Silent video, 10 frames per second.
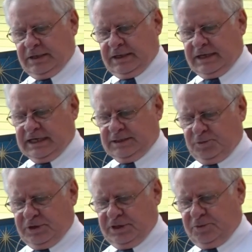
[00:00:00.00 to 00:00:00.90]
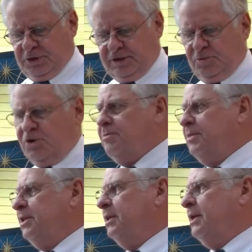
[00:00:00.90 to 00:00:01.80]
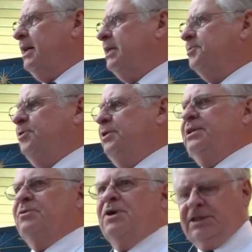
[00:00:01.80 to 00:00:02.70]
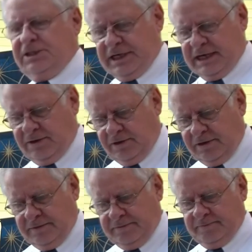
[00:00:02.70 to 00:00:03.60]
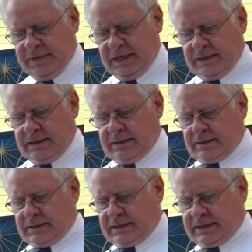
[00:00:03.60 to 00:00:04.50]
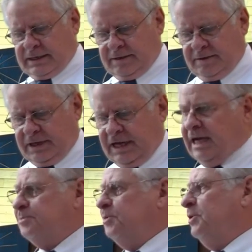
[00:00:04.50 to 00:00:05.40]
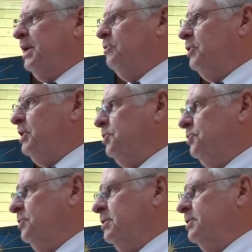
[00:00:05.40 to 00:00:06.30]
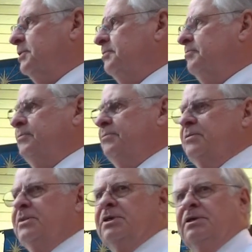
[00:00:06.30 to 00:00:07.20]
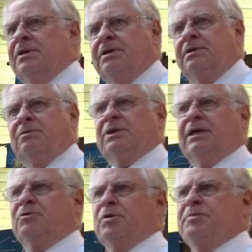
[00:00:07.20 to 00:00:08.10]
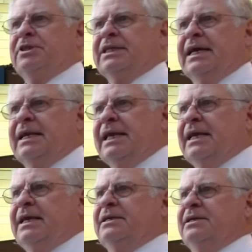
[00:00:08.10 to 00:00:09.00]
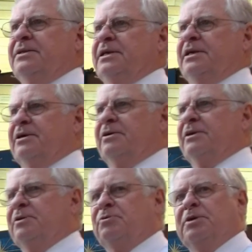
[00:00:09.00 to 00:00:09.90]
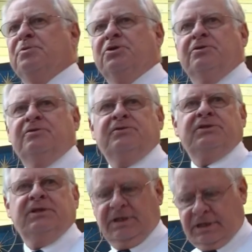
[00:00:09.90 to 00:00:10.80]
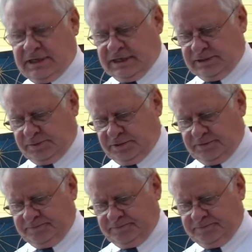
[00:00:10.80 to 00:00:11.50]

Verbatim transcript: The gospel and the Book of Mormon, the gospel and the watchtower, uh, the gospel and rituals. Whenever we put that and in there, it removes the gospel.